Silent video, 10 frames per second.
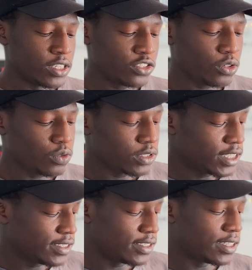So
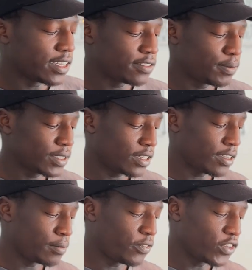this is
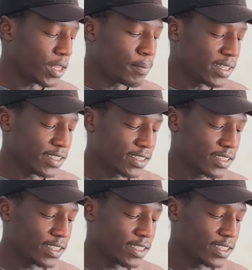for the basics.